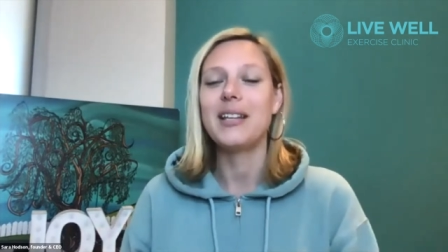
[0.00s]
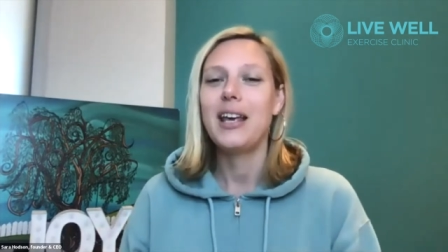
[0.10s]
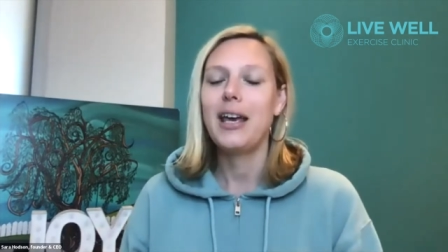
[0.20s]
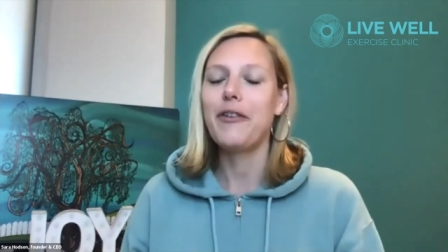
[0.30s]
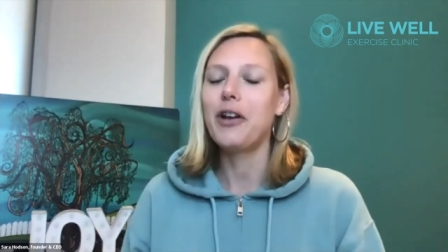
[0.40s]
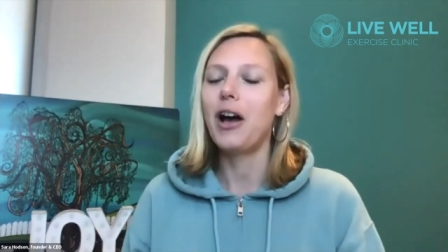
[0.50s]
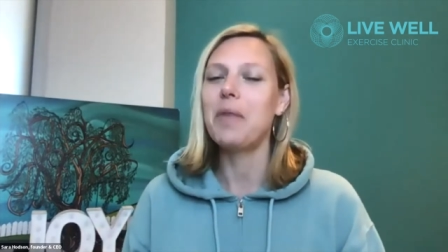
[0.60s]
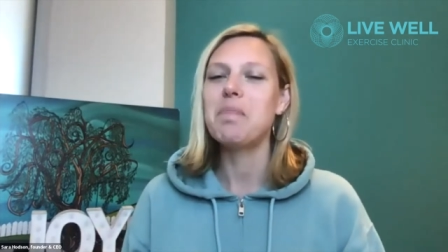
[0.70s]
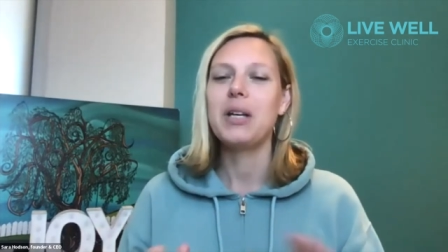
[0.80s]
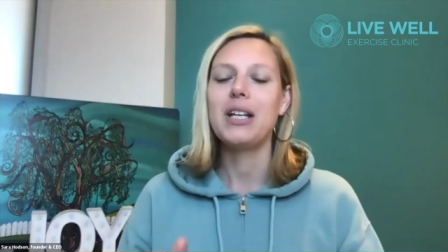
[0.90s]
If not,
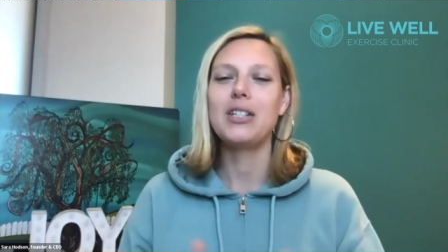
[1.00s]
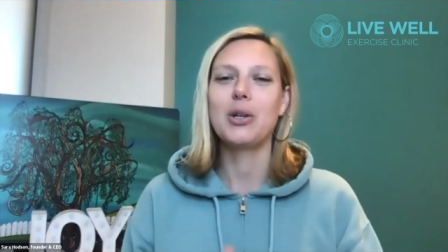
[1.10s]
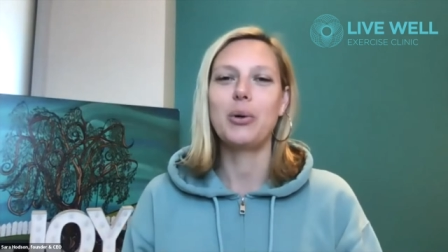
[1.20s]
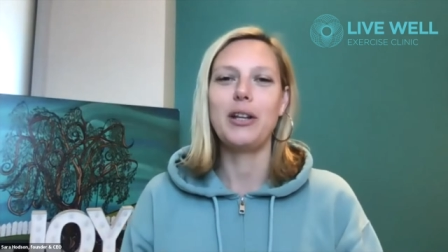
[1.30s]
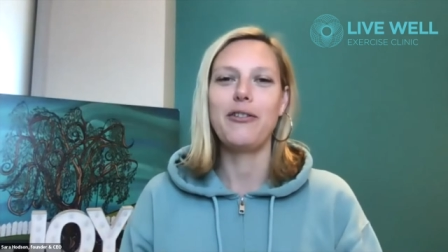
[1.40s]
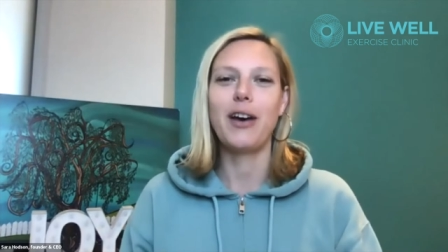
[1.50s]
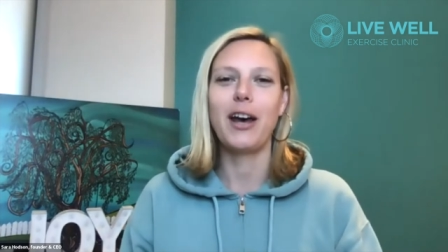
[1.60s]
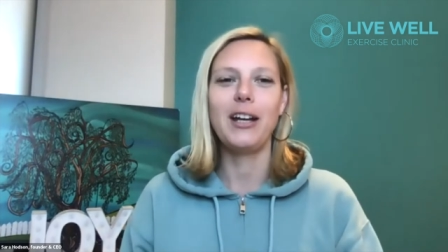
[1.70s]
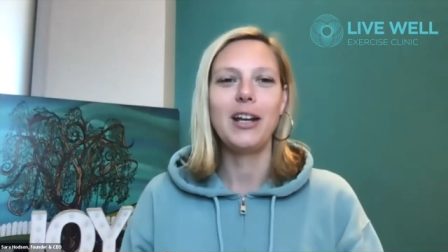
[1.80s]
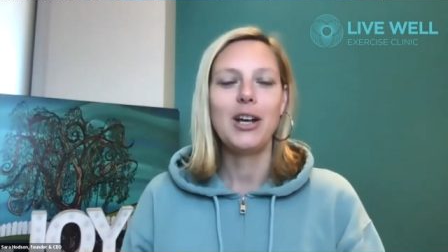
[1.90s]
it's totally
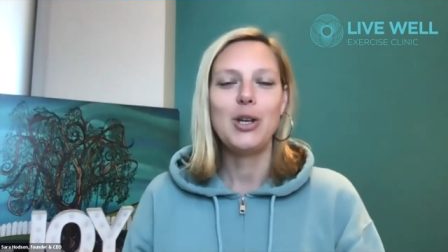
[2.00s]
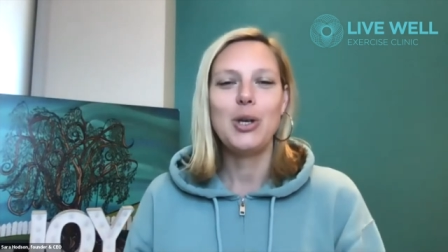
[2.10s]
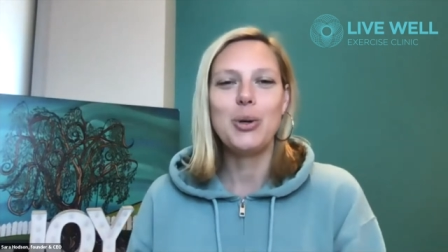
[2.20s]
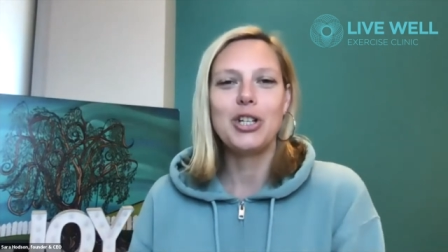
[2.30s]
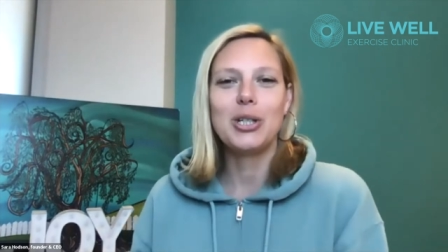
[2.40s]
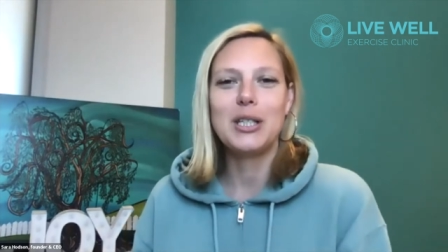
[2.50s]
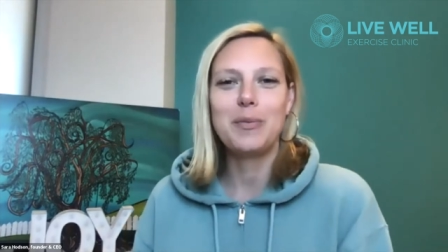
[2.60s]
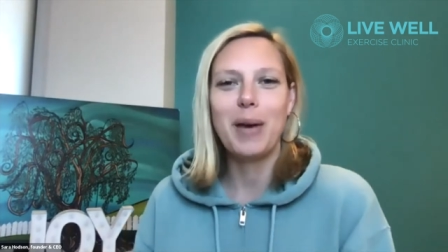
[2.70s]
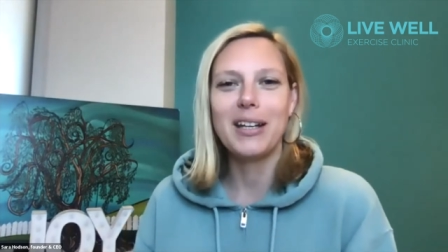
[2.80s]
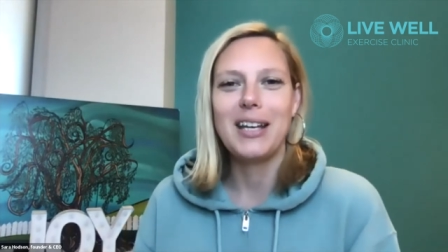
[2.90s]
fine. You can just
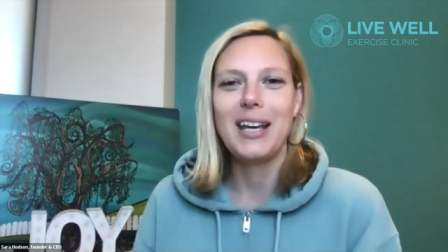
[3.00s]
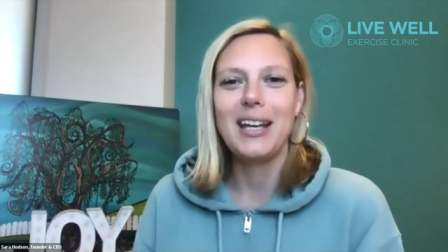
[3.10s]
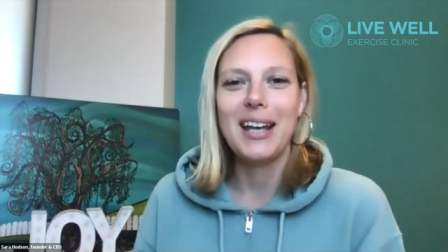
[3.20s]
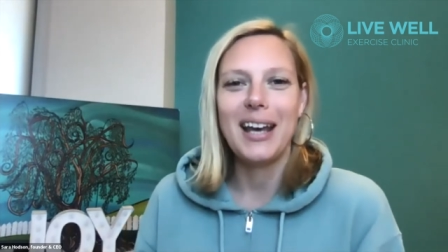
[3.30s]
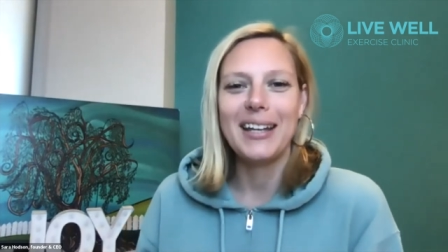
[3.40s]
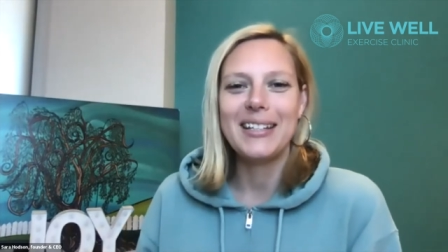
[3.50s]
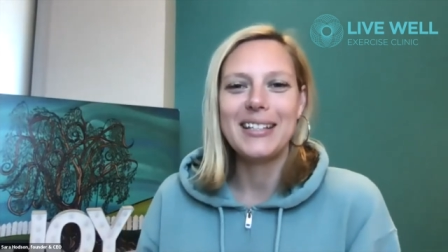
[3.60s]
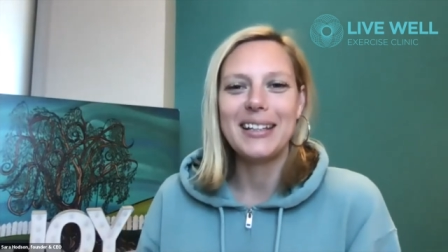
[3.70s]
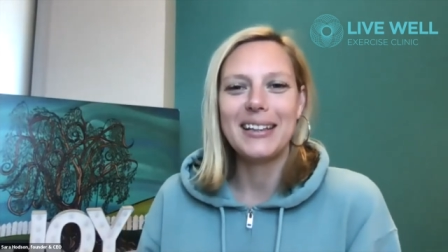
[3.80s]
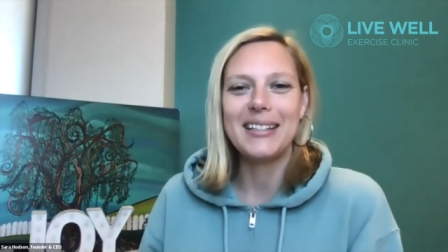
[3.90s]
spectate and
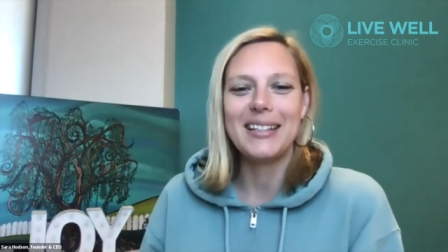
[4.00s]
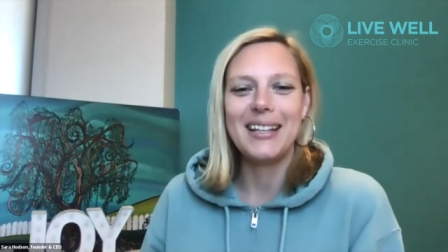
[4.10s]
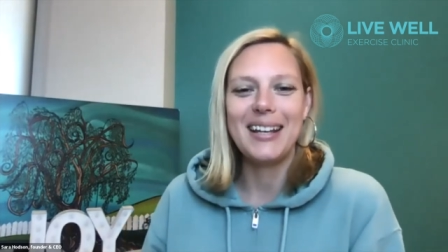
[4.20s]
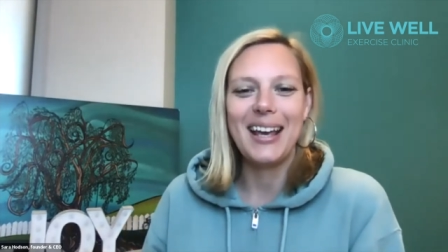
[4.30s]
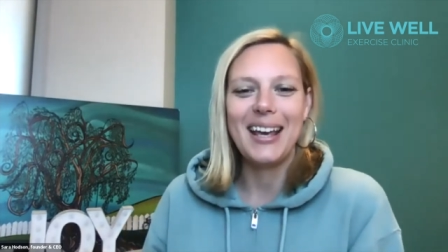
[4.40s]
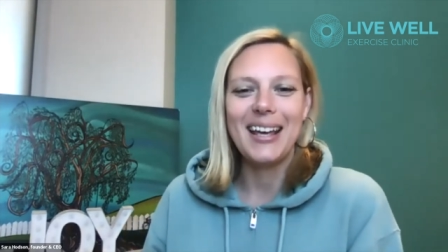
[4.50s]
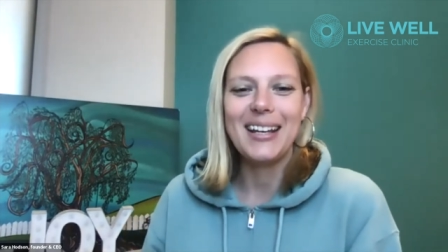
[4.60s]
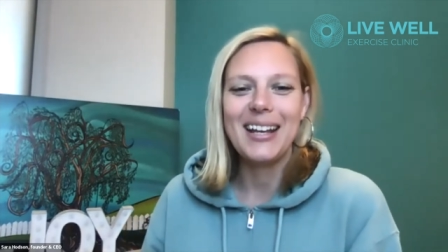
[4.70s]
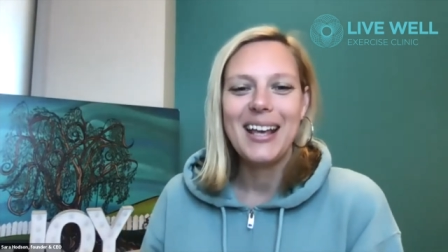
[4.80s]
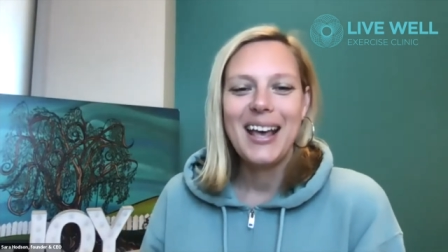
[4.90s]
listen in
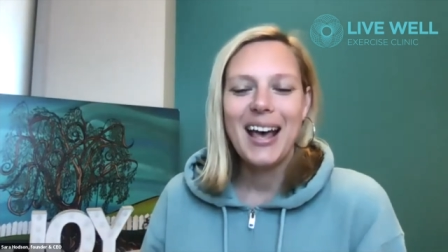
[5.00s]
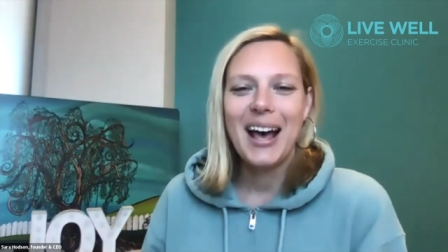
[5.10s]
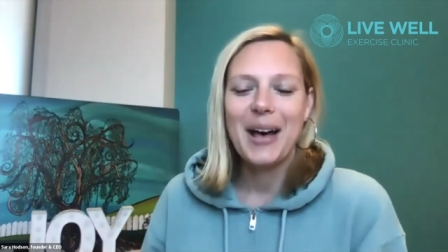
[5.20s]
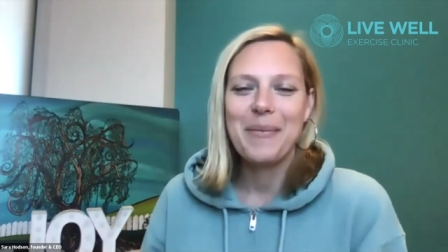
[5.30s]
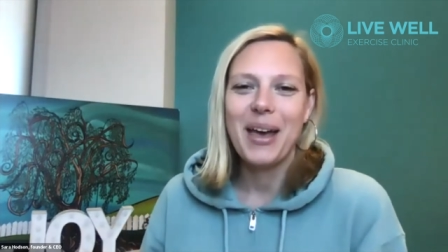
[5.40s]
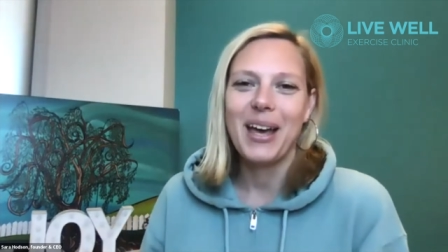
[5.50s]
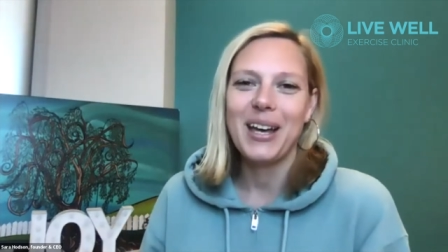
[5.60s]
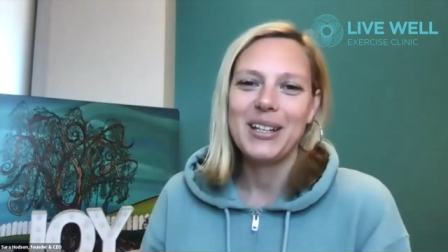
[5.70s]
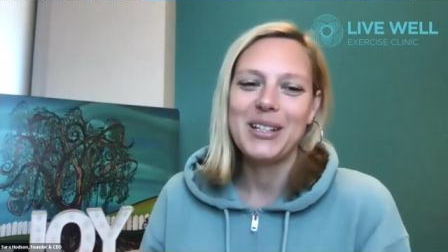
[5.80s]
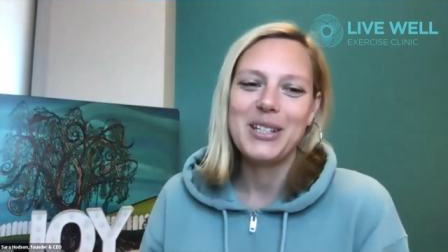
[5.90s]

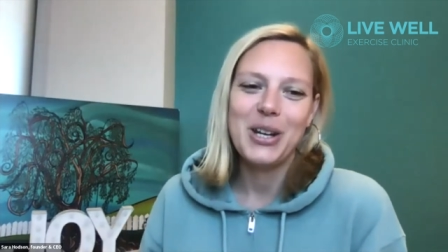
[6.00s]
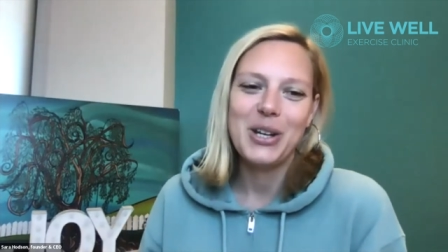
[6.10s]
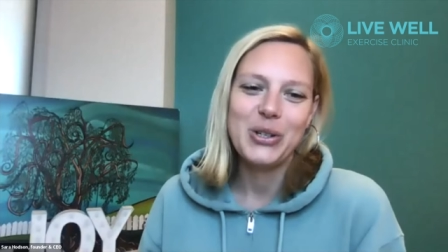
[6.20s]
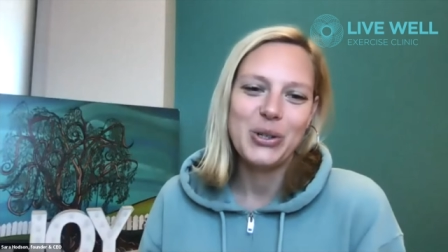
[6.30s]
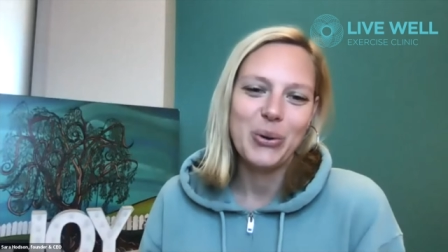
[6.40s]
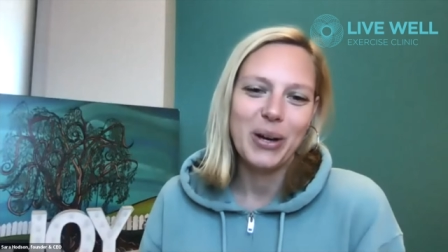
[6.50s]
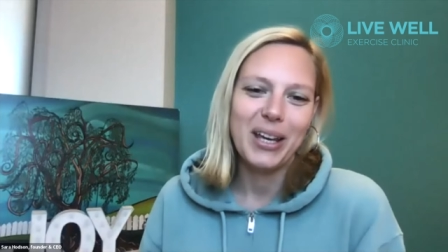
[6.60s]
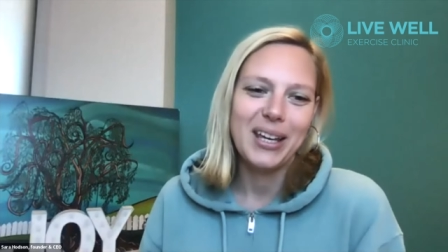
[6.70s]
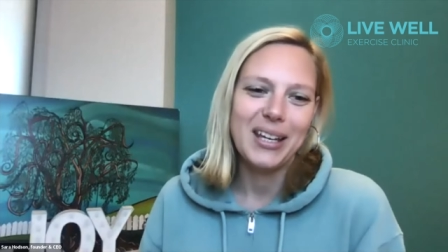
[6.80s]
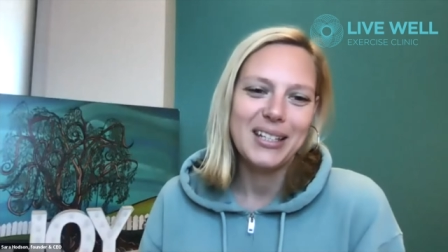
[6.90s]
and
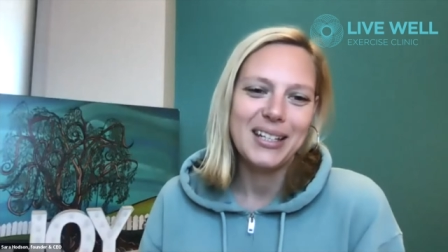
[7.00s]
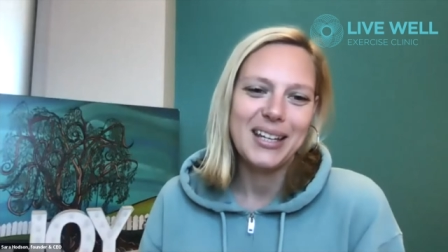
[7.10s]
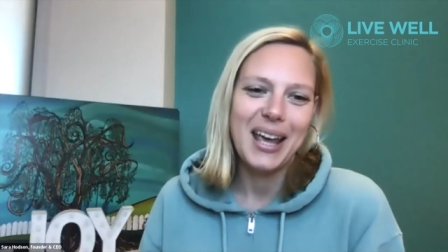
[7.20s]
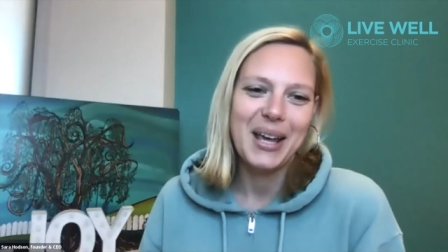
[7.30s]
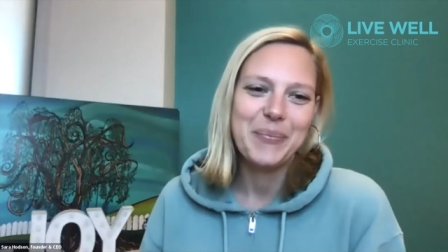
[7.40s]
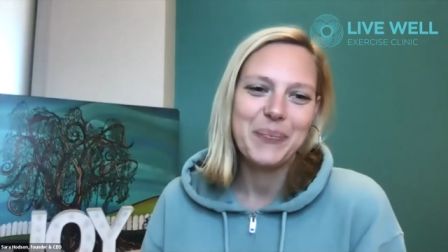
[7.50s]
enjoy today.